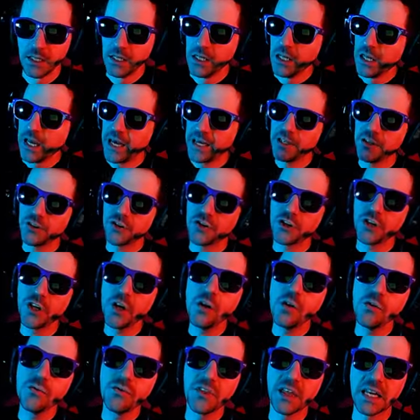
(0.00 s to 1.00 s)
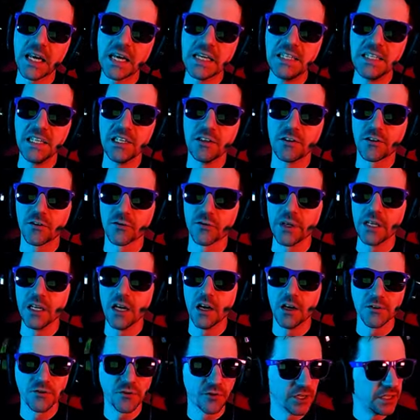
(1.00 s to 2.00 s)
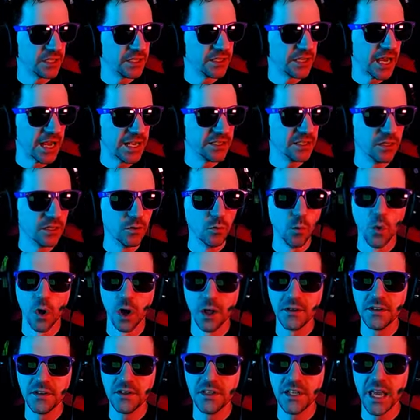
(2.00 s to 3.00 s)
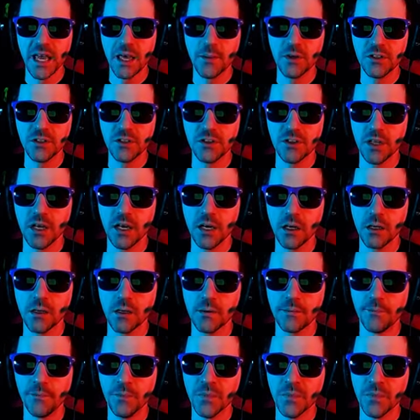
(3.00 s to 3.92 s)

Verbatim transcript: And it showed that I did 391 damage there.